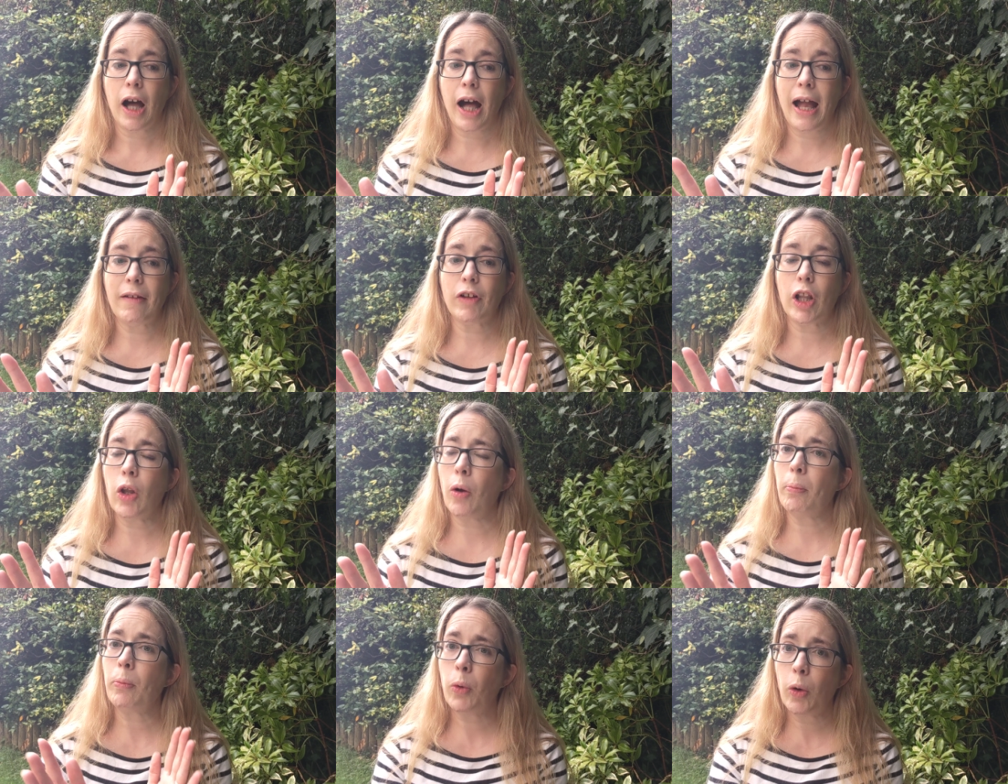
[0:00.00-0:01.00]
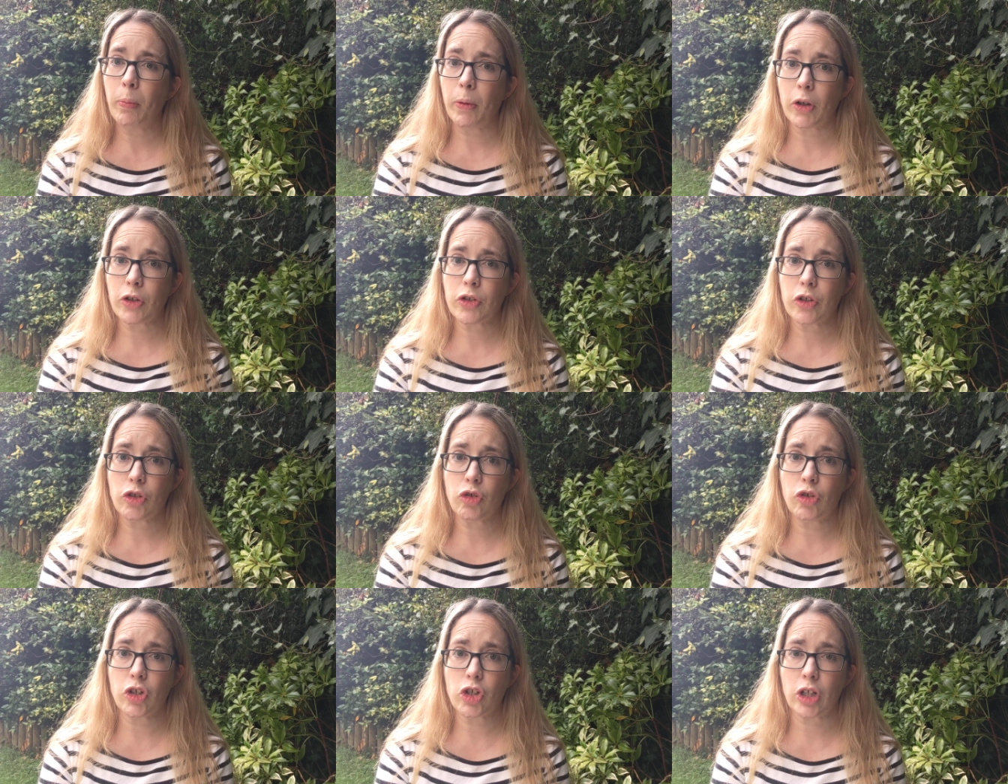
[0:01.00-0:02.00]
I have a lot more books
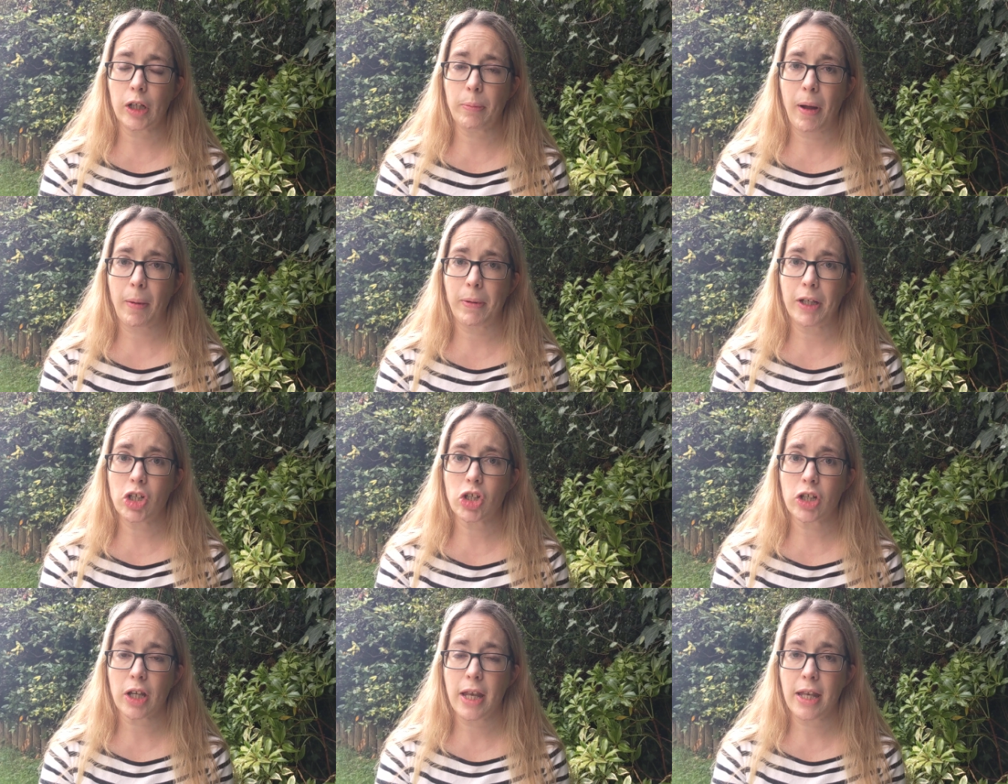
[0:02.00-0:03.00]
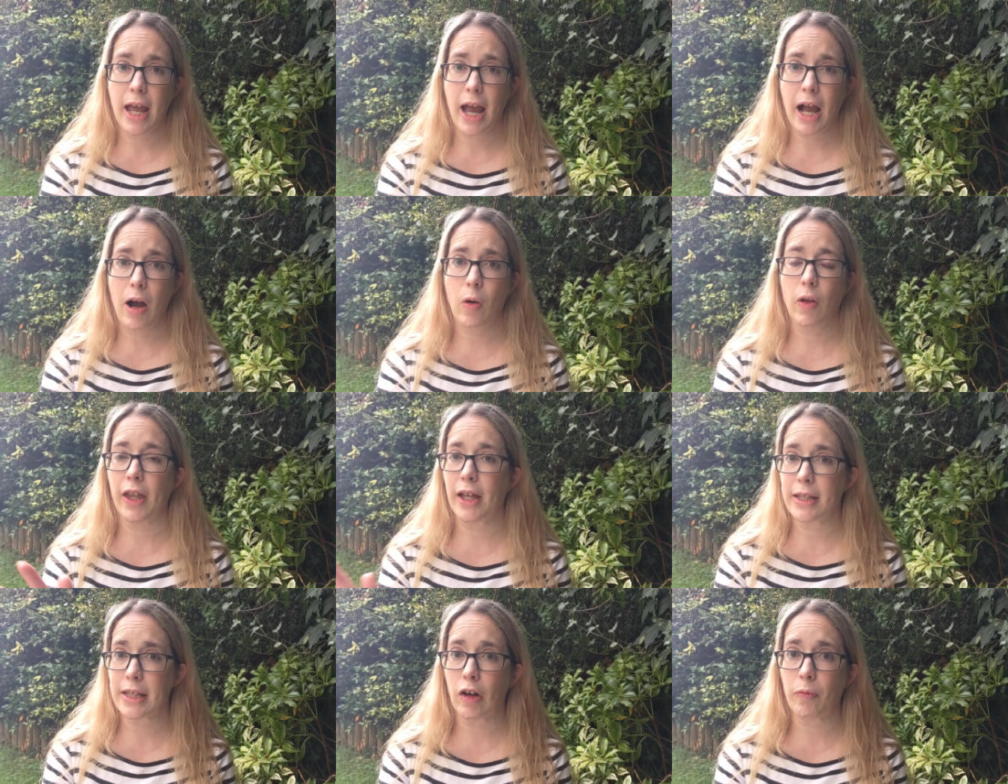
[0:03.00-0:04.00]
traditionally published now
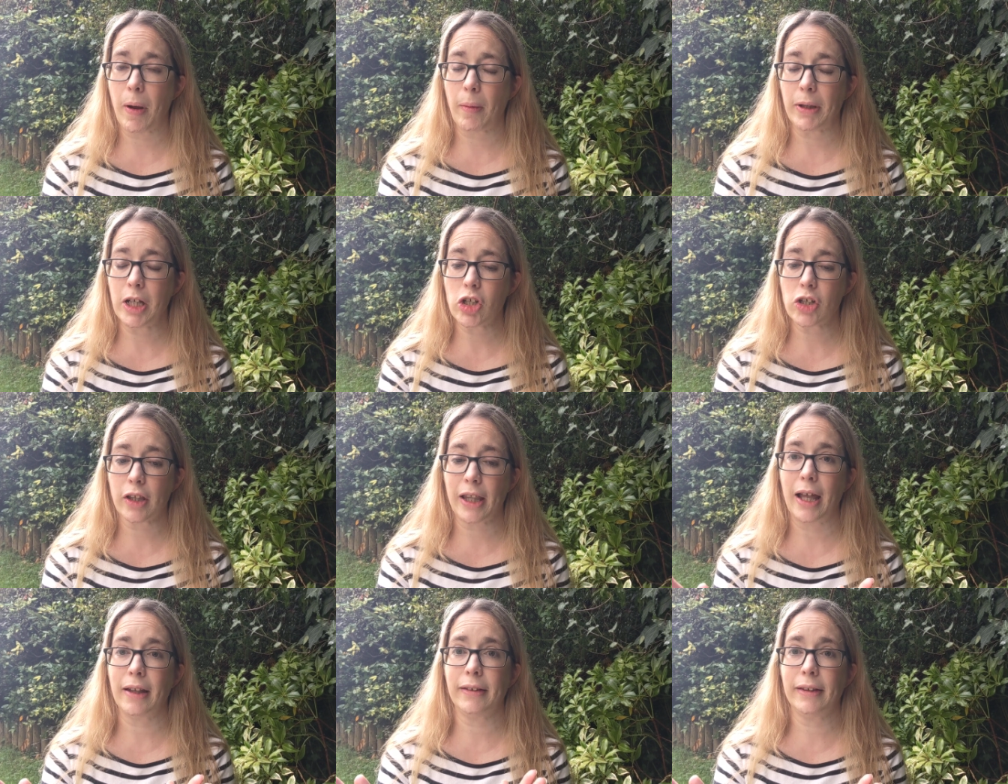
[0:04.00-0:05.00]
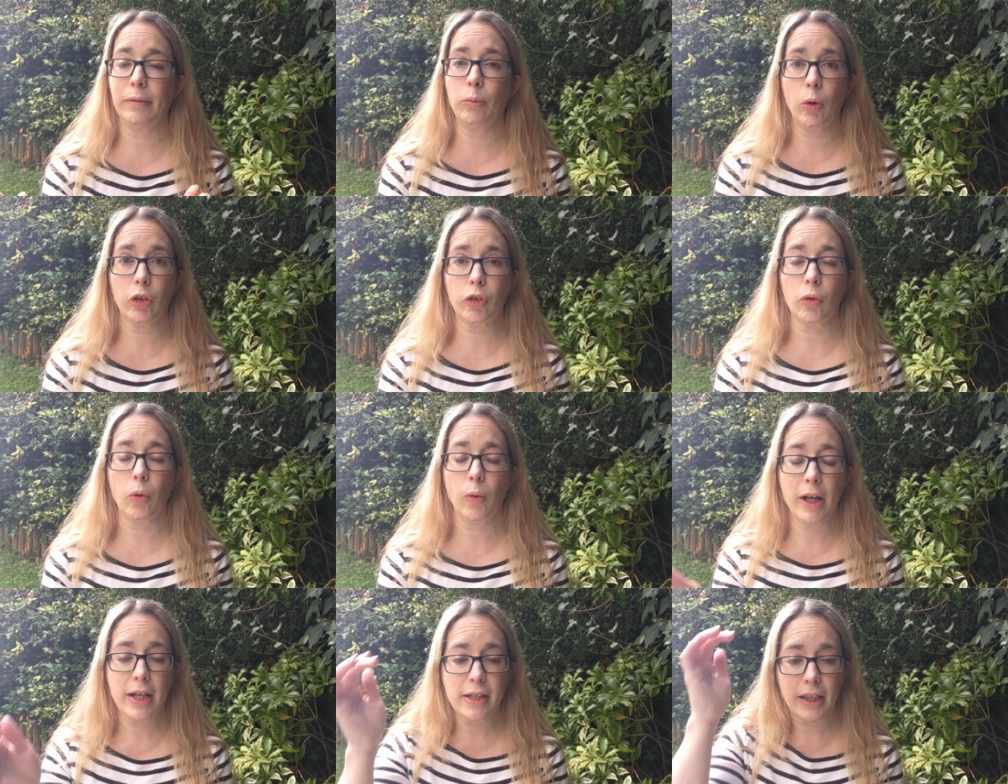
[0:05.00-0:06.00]
than self published. That wasn't
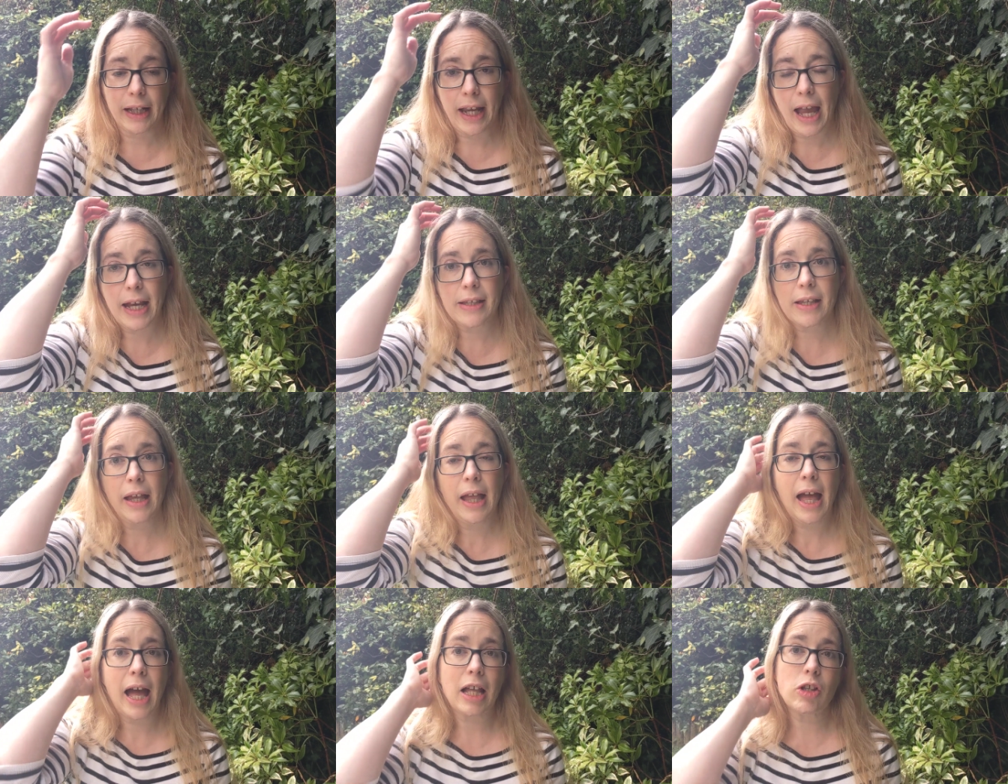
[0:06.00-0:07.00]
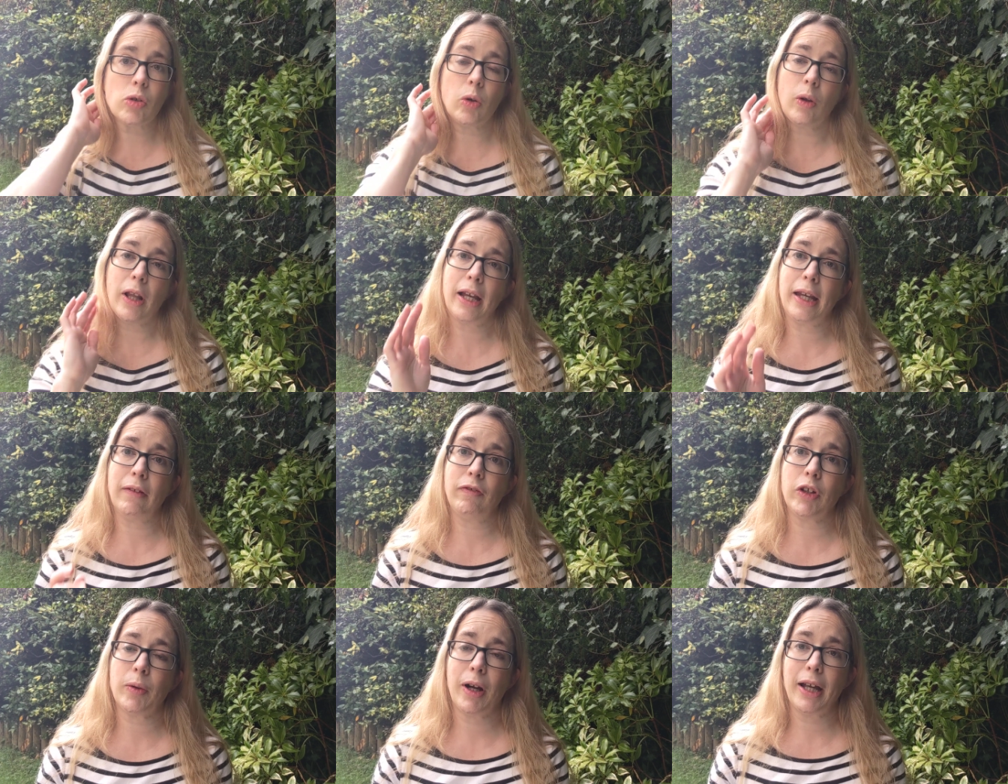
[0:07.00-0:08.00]
always the case at all. And
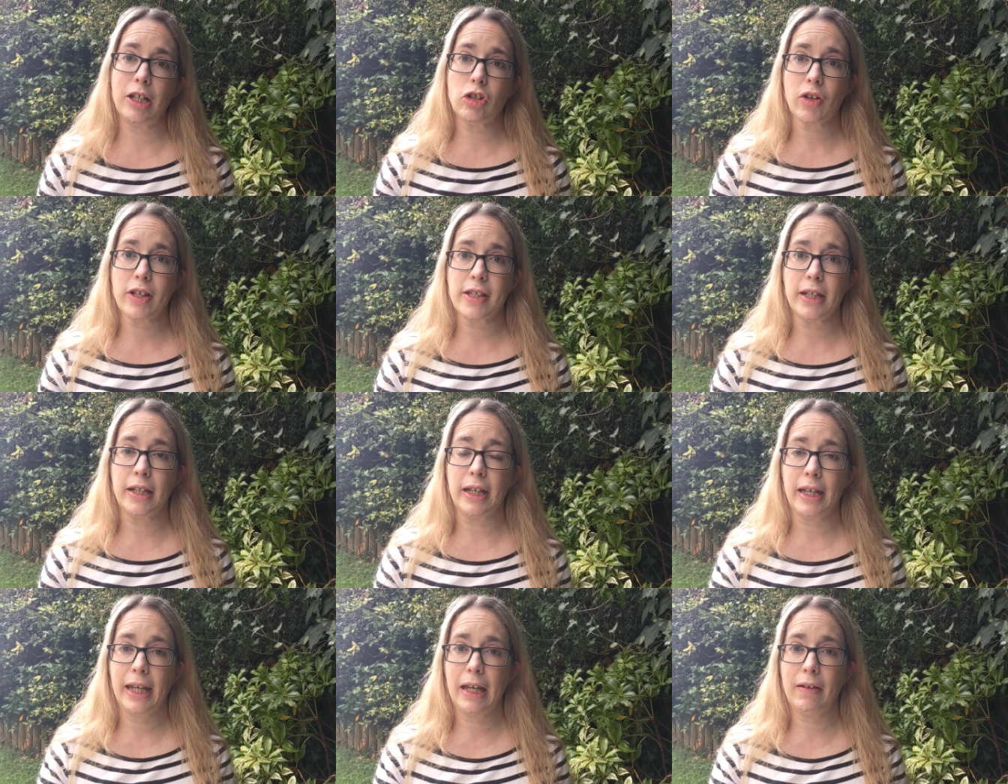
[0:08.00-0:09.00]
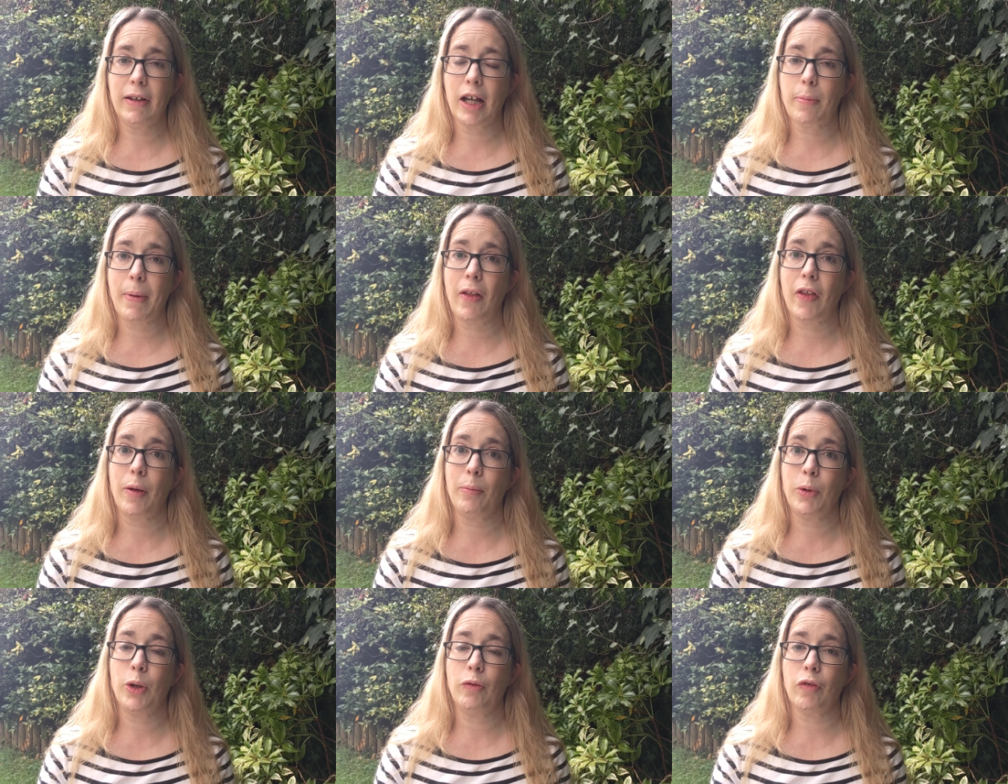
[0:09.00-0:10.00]
if you are interested in hearing about that
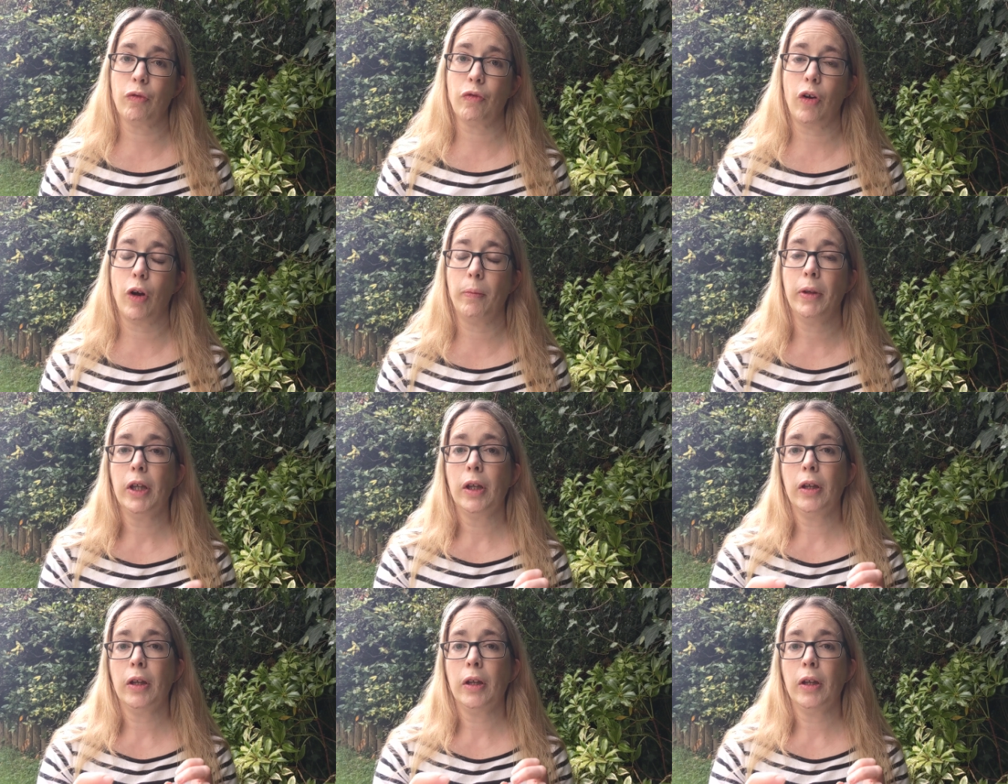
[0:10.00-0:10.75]
move from